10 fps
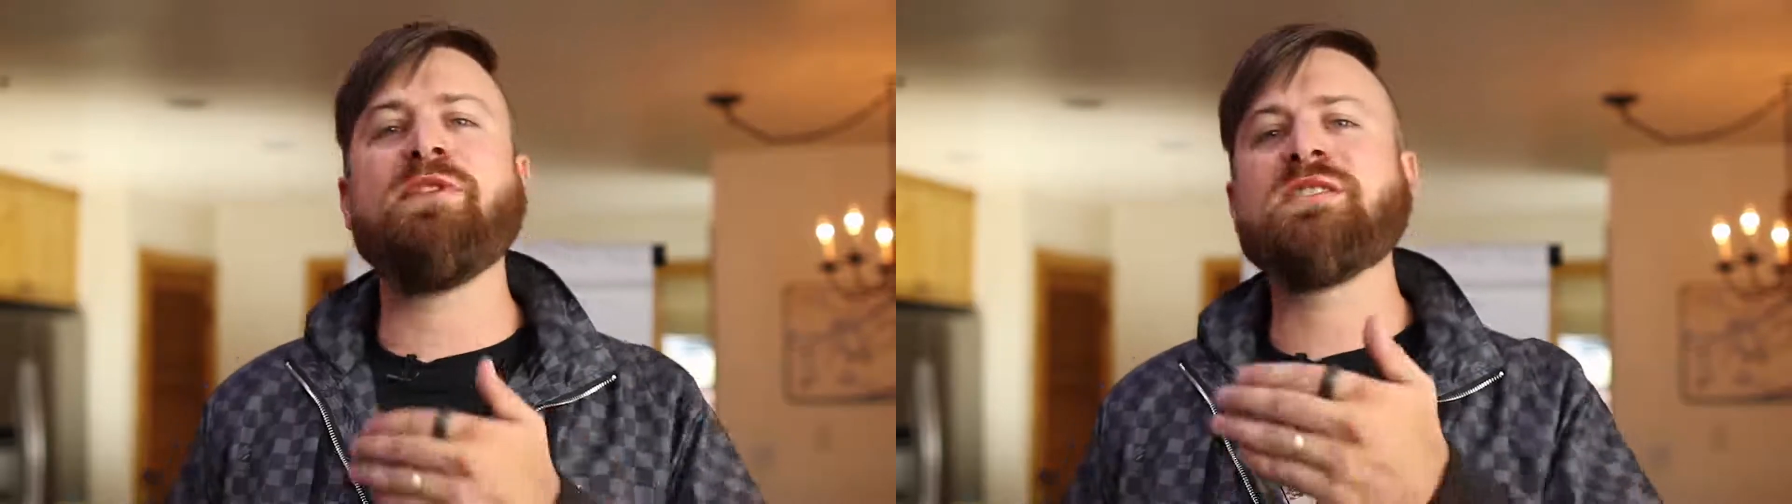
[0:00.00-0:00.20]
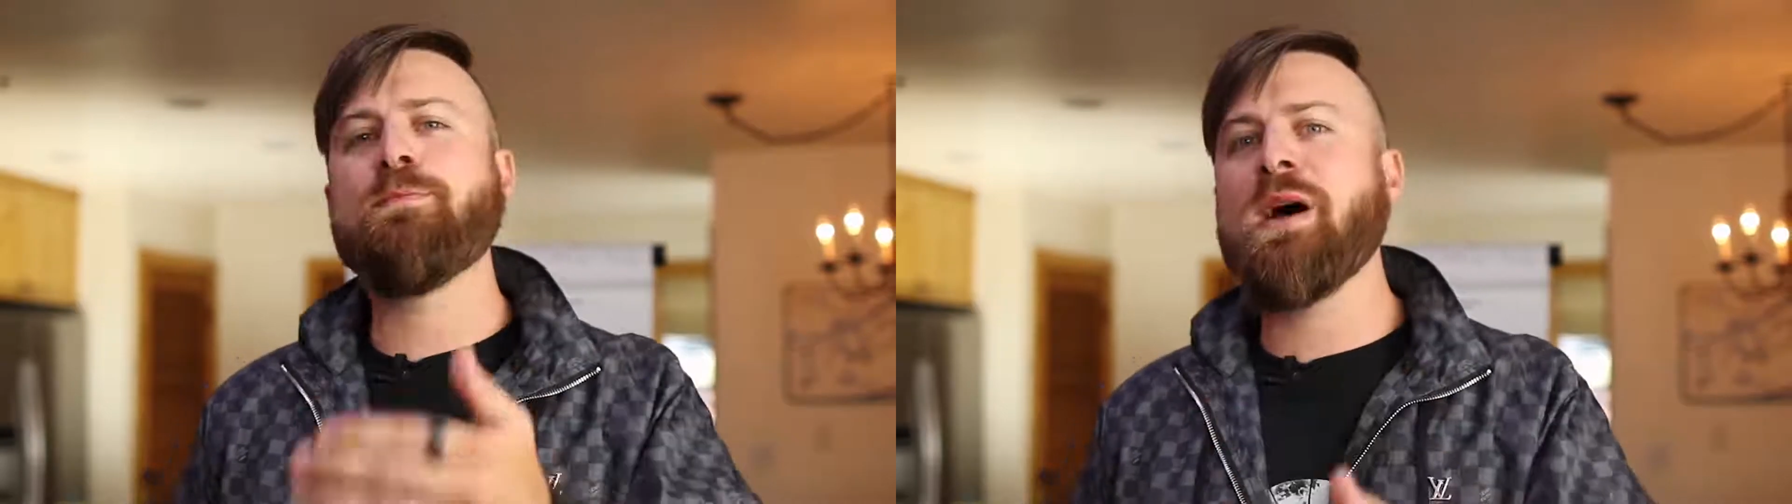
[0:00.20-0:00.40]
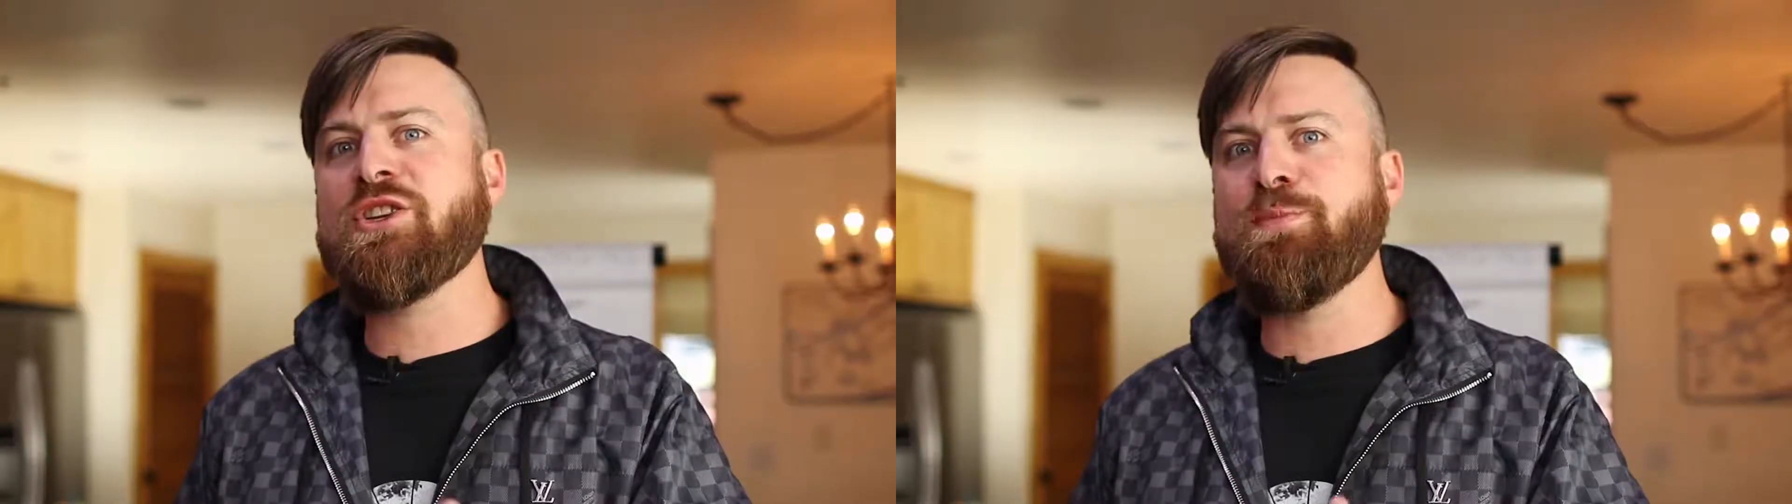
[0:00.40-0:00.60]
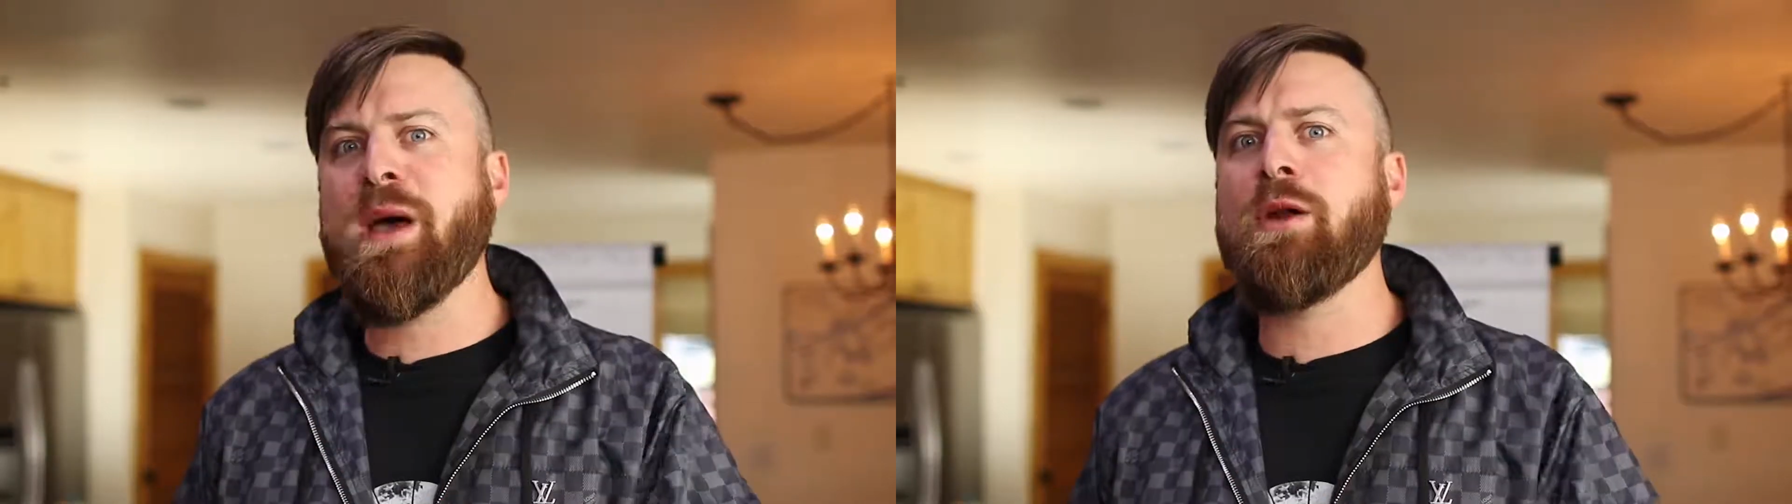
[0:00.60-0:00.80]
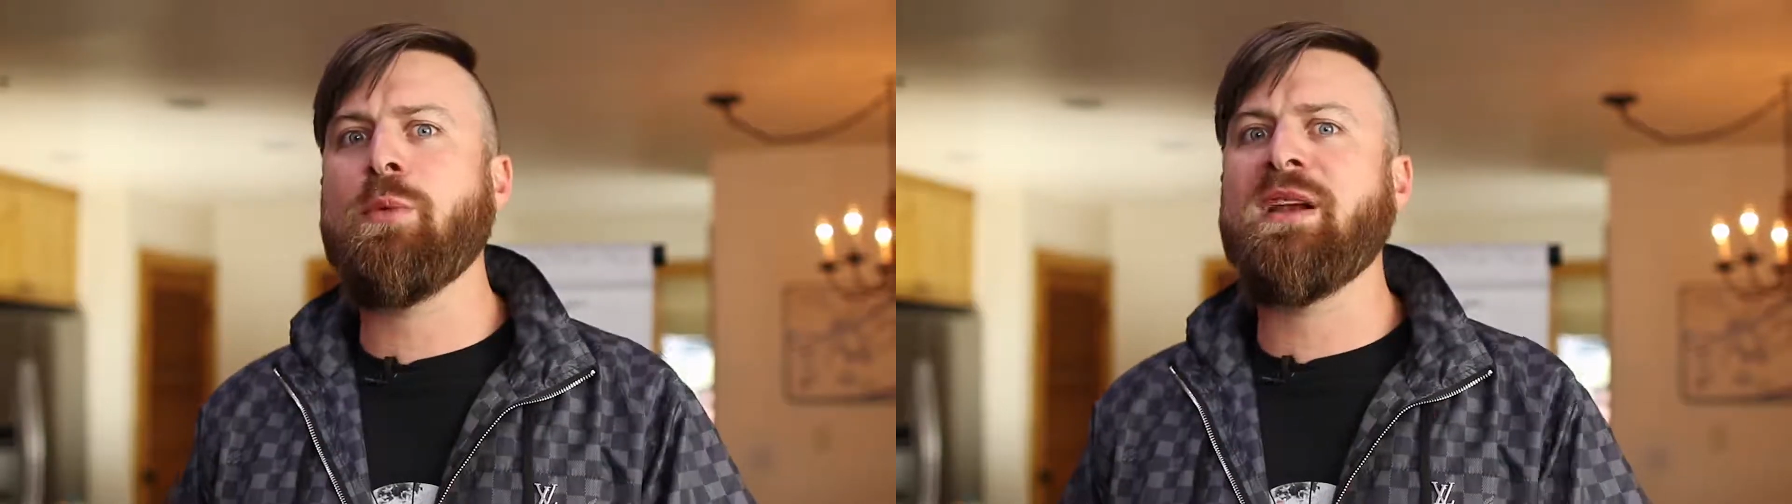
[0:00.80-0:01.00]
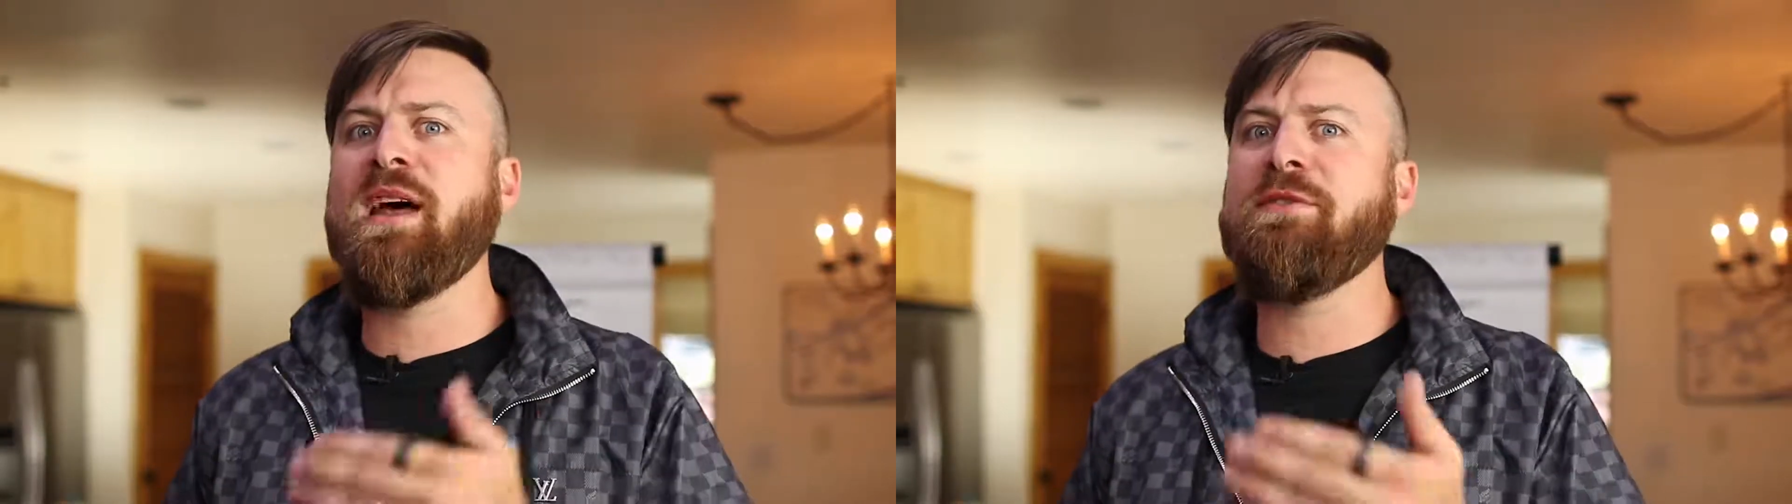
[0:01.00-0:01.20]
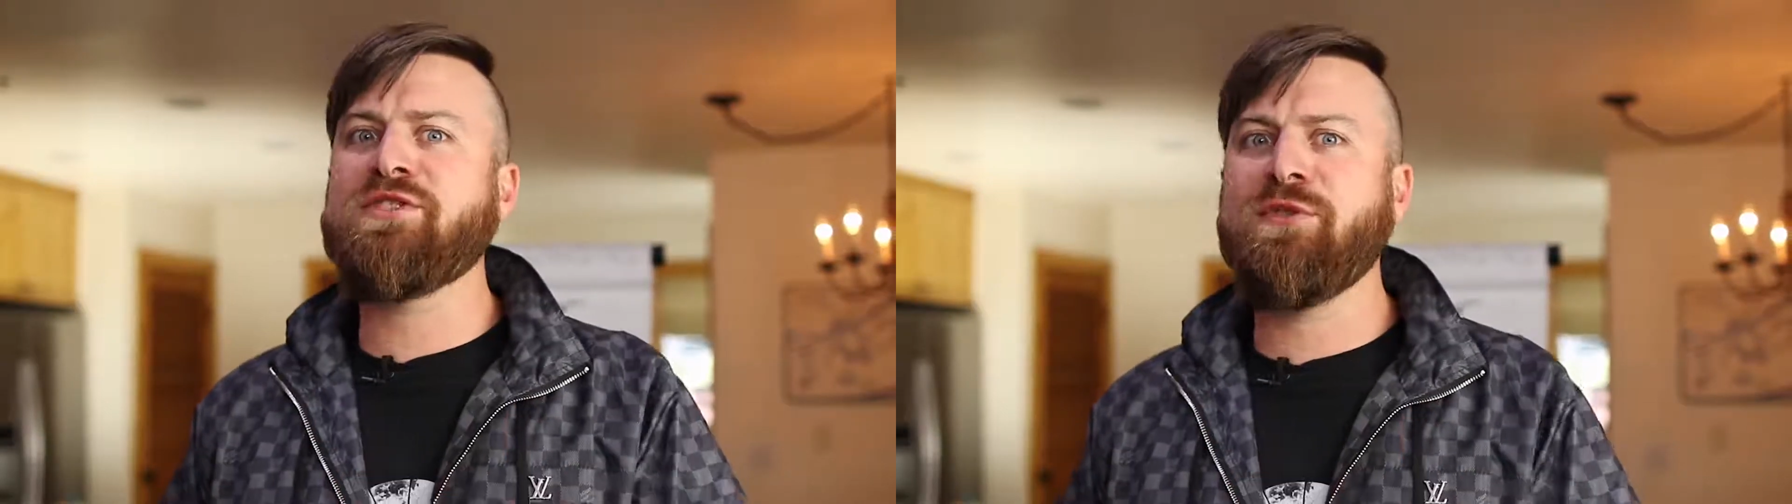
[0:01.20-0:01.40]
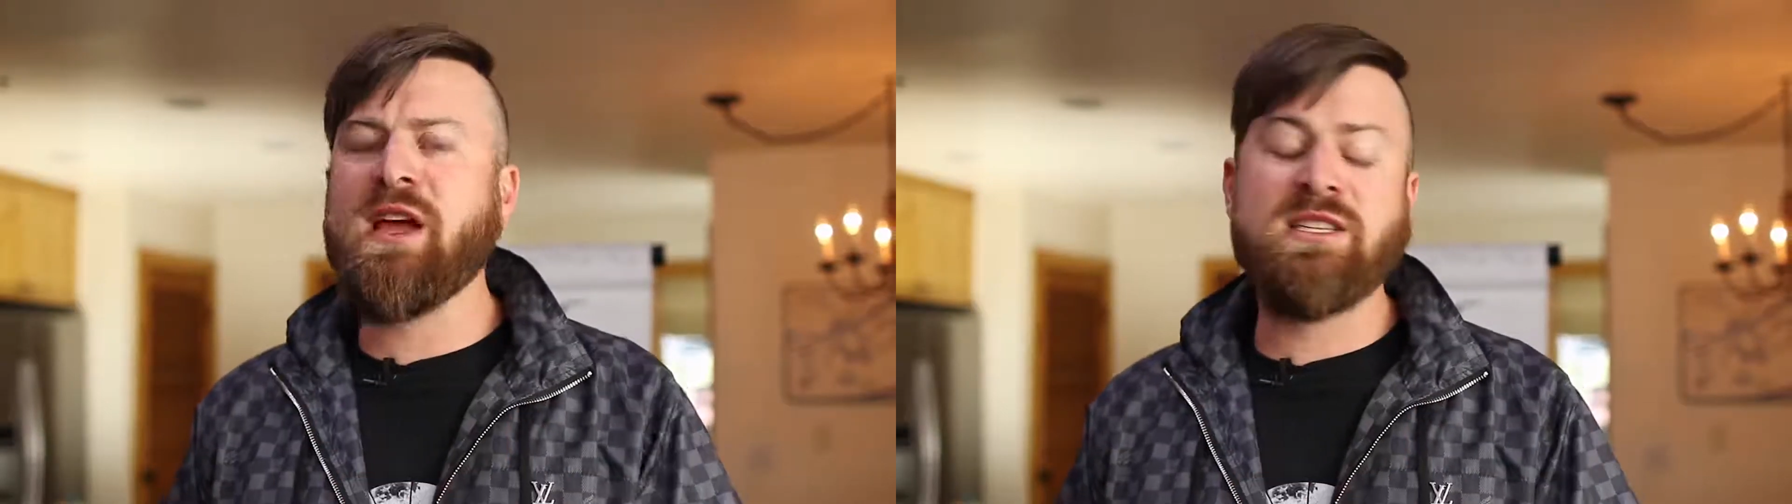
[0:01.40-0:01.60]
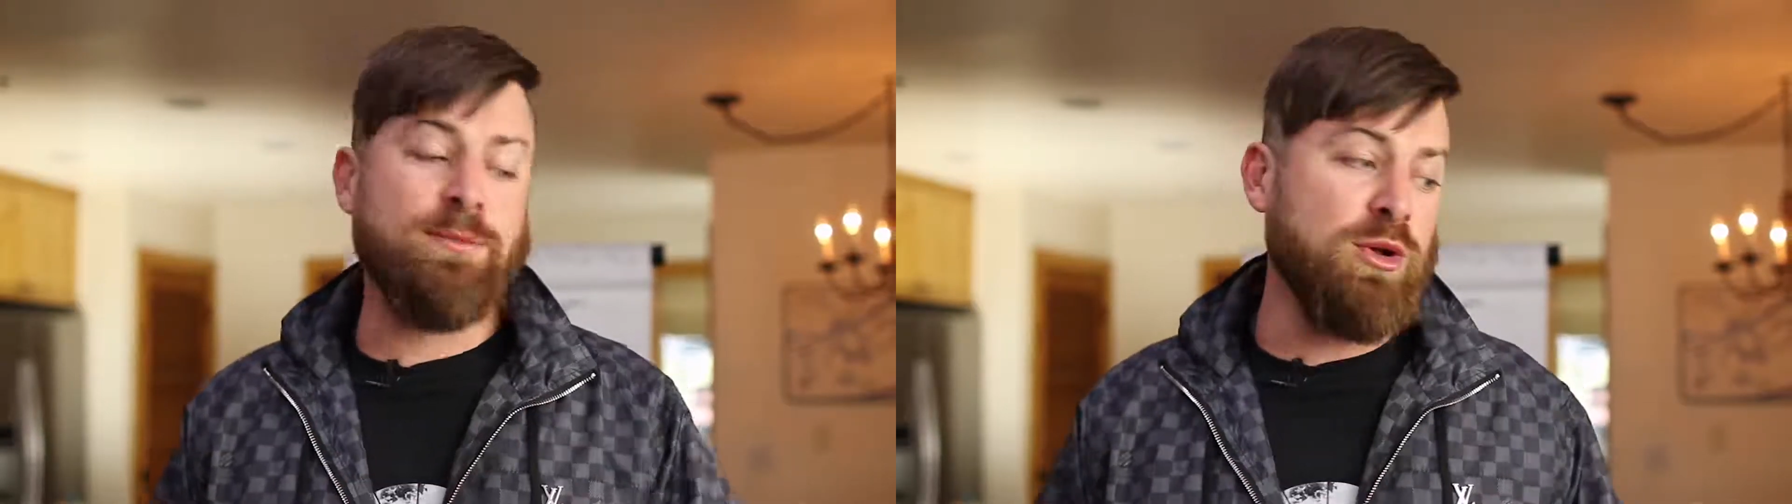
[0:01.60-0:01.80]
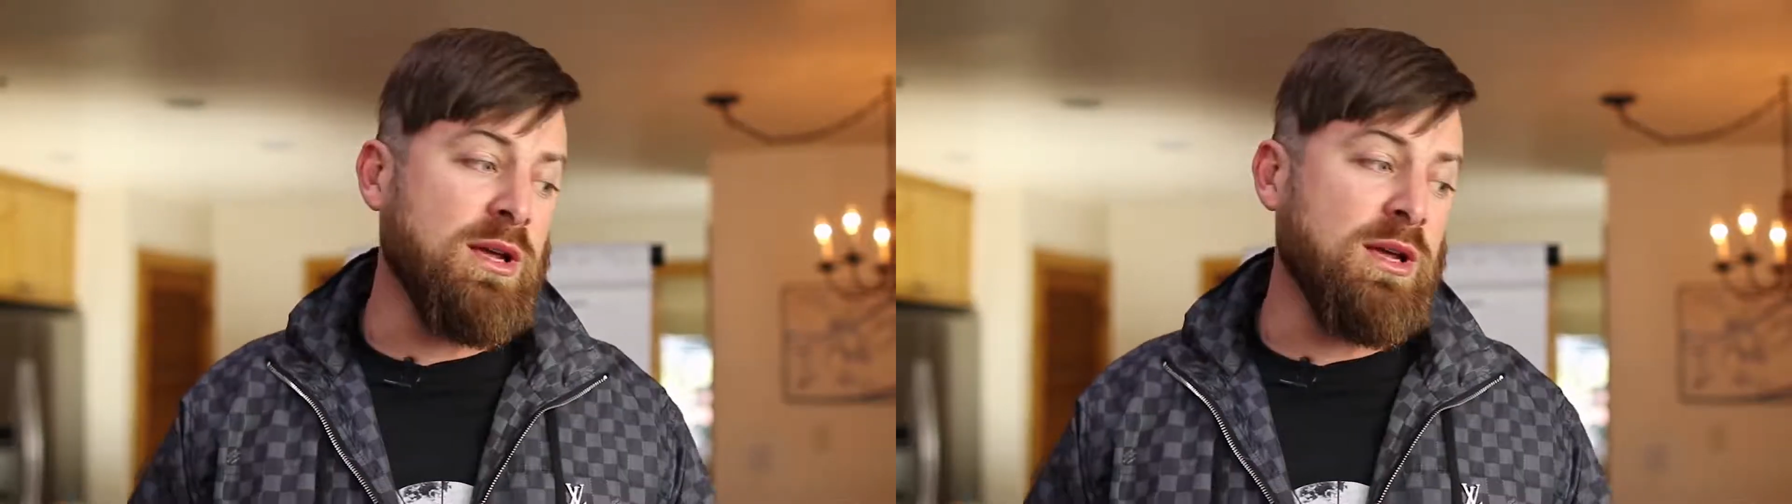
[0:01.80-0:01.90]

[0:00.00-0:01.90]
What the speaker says: It's much better when life's flexible.